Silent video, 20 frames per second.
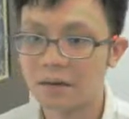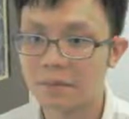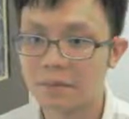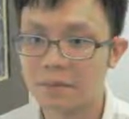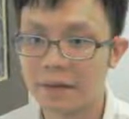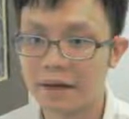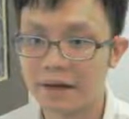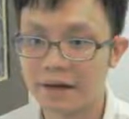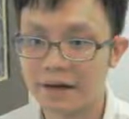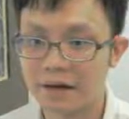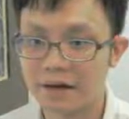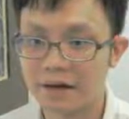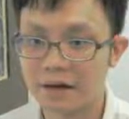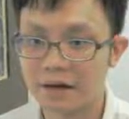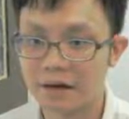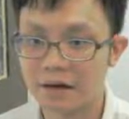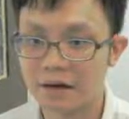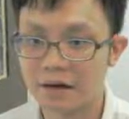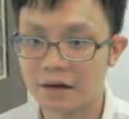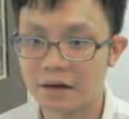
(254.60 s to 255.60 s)
Black.
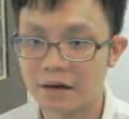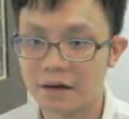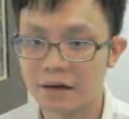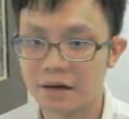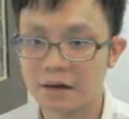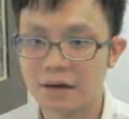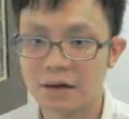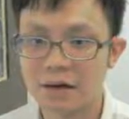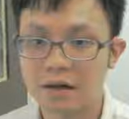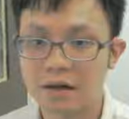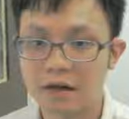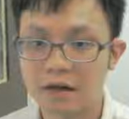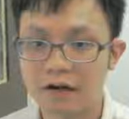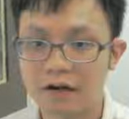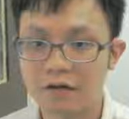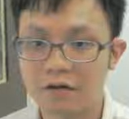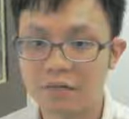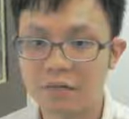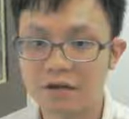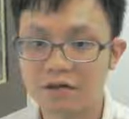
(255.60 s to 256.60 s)
How
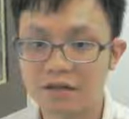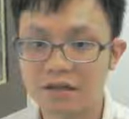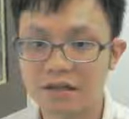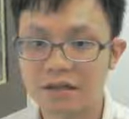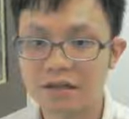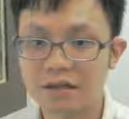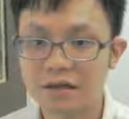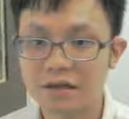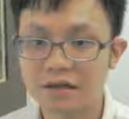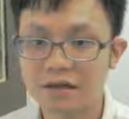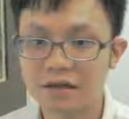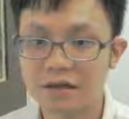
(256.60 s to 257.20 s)
about T?